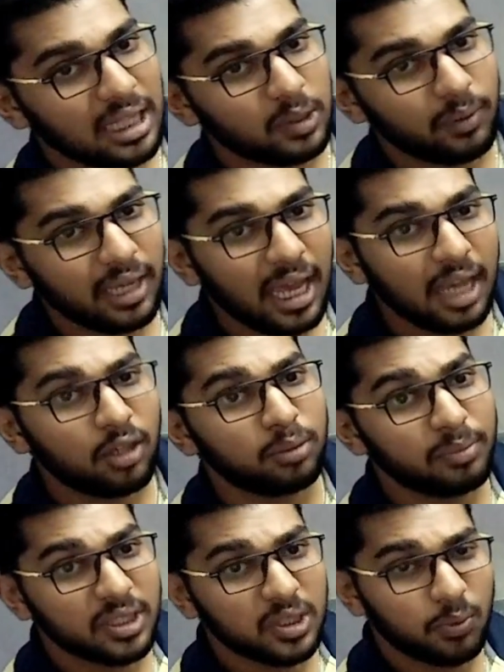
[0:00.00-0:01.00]
pathway. I
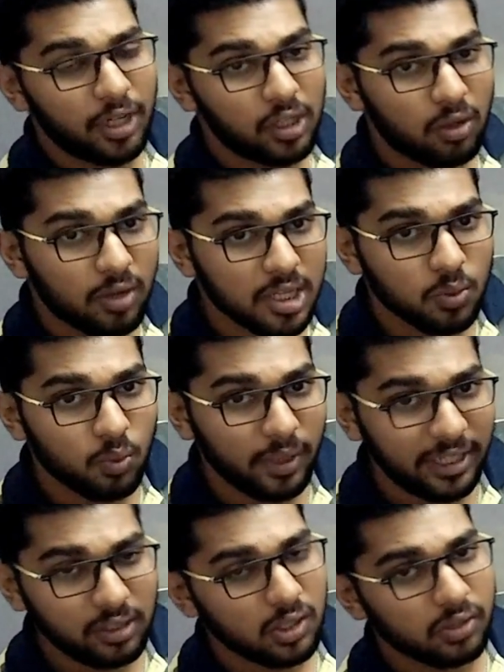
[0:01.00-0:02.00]
hope this video was
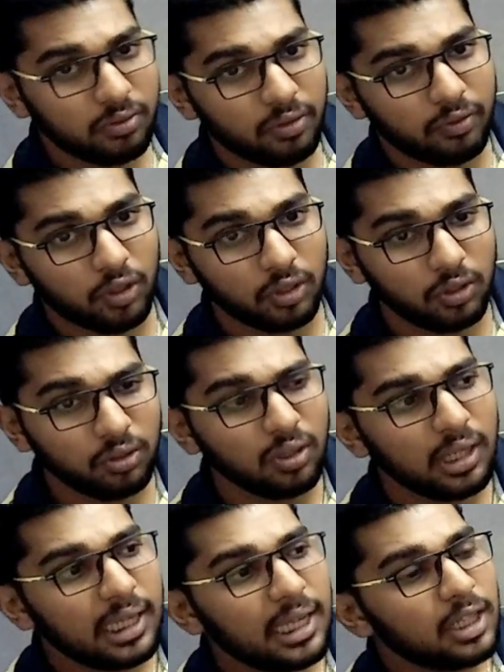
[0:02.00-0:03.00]
very useful for you.
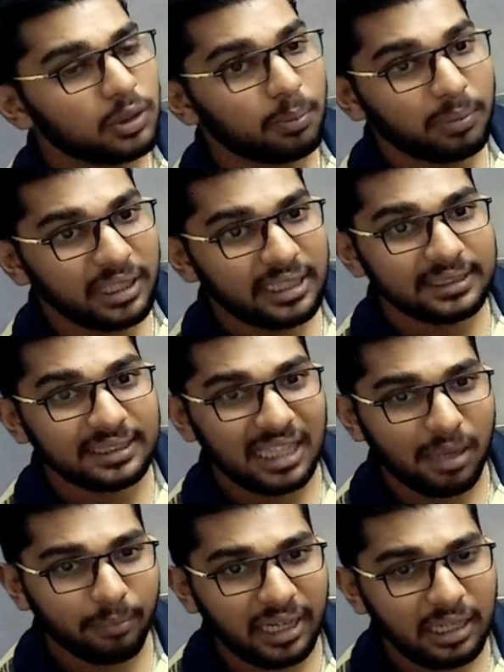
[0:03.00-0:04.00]
So please
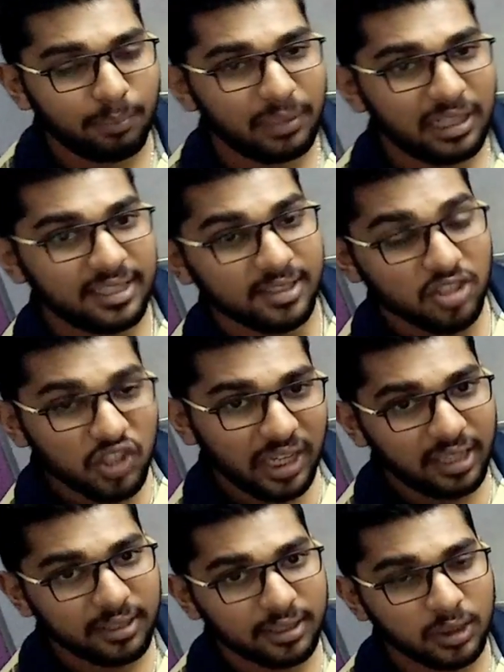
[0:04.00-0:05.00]
comment, please
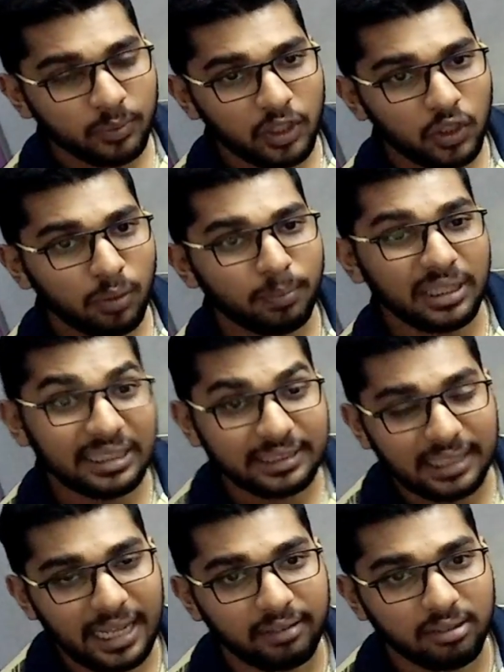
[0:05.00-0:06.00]
share this video, please
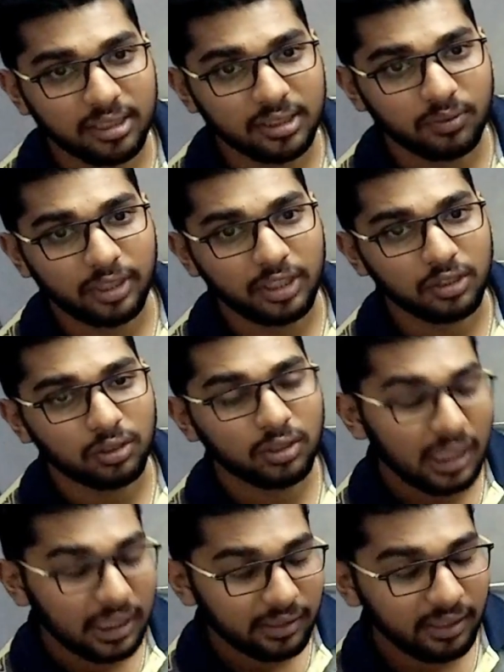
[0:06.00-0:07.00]
like this video.
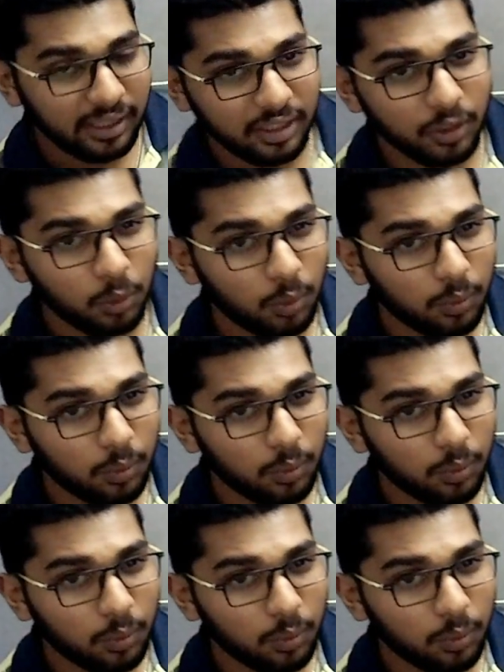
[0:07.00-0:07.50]
Thank you.